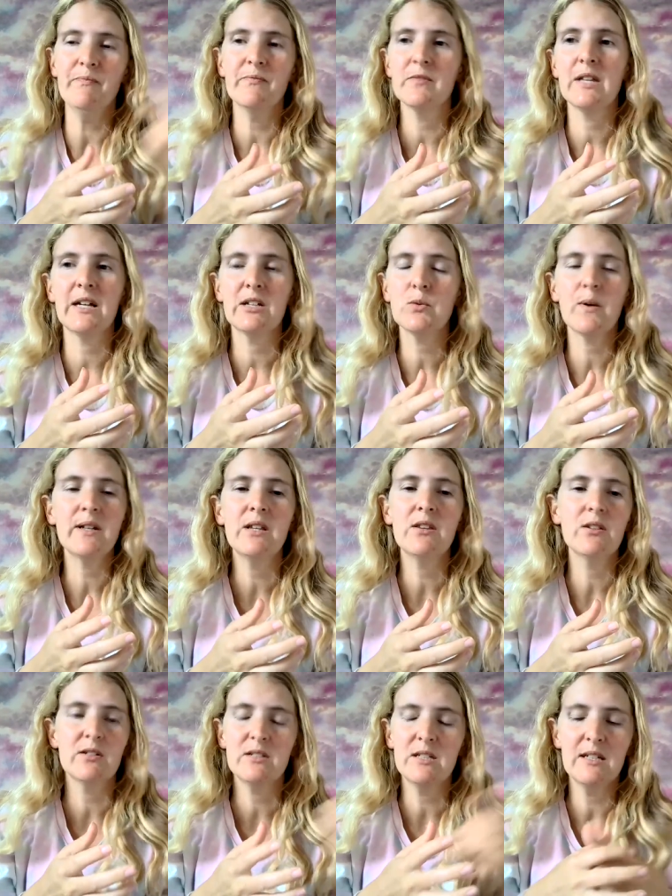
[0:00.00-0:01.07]
like 20,
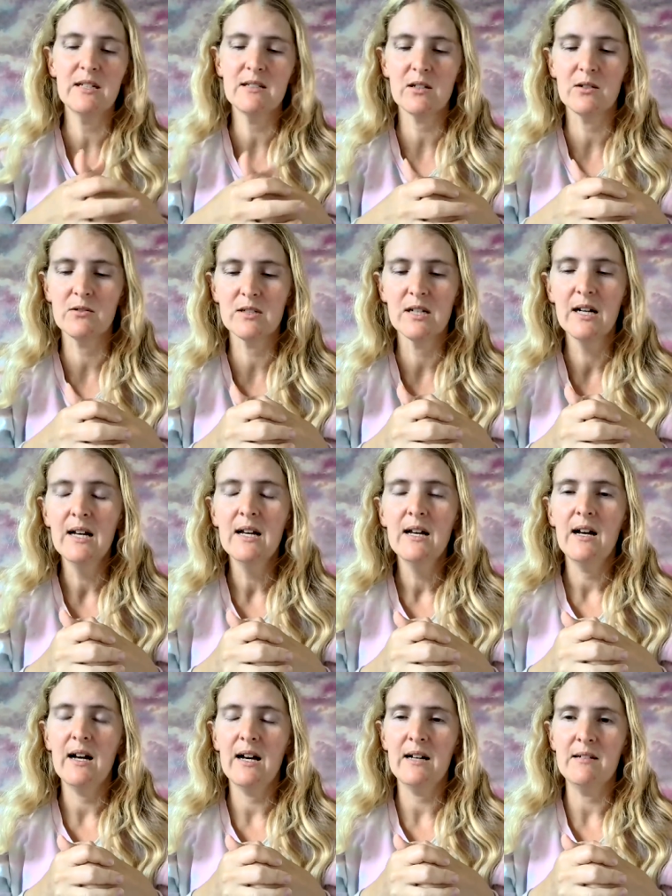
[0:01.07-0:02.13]
30 years old.
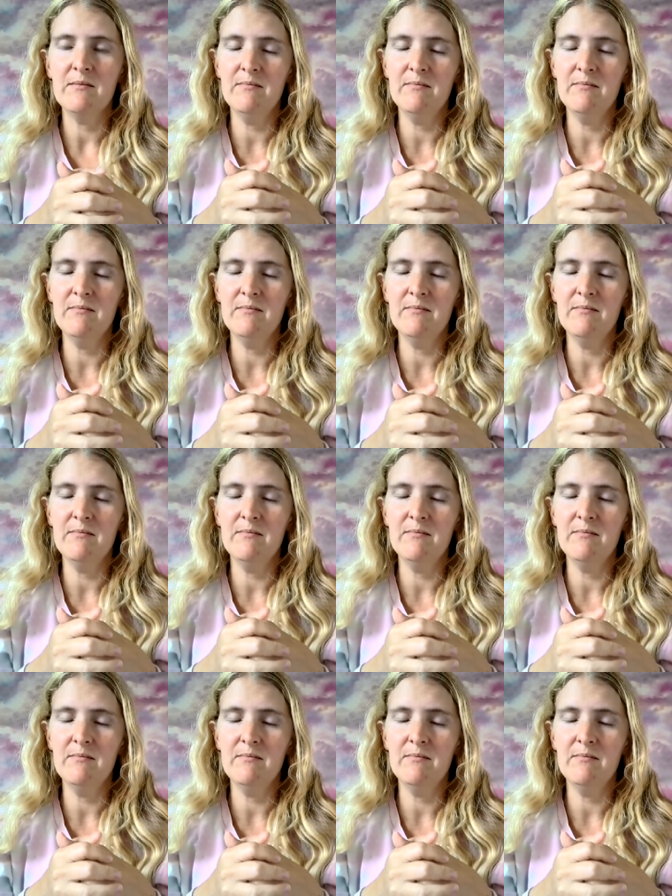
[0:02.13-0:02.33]
And